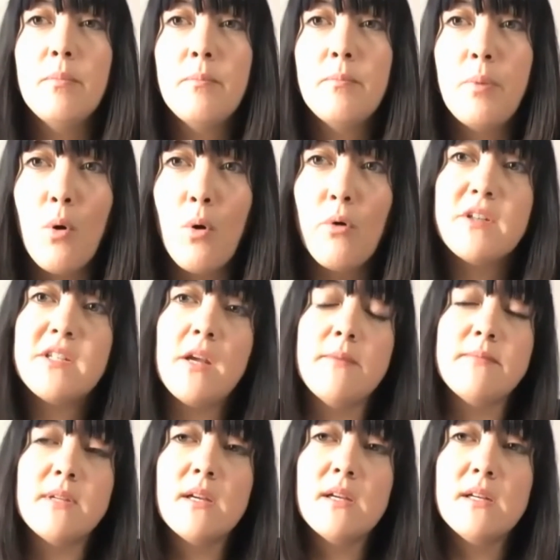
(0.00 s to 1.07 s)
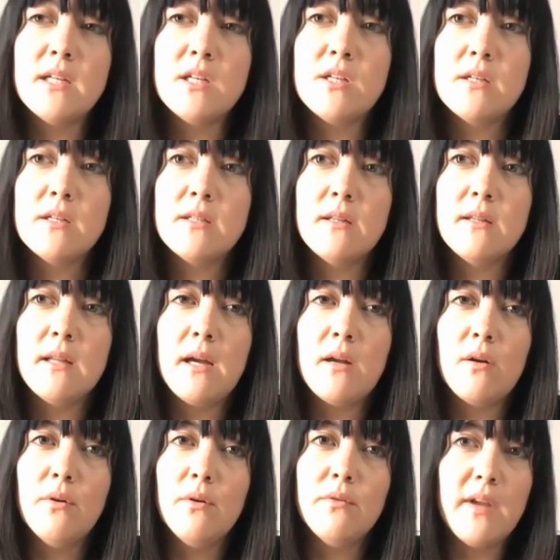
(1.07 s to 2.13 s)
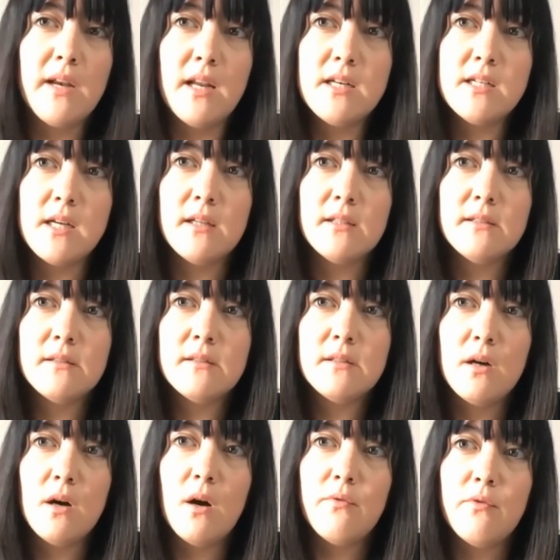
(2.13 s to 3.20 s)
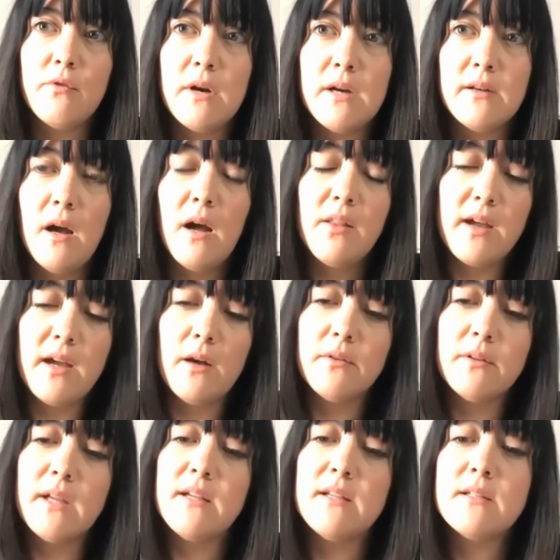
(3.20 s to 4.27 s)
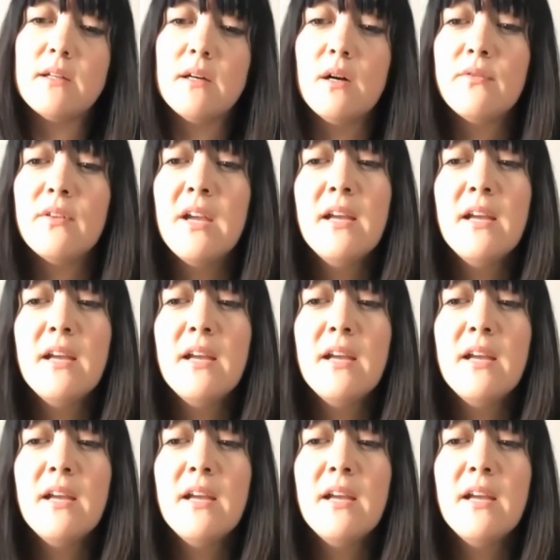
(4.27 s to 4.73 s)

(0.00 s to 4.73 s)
poorer terms and conditions than that of NHS staff or other healthcare staff,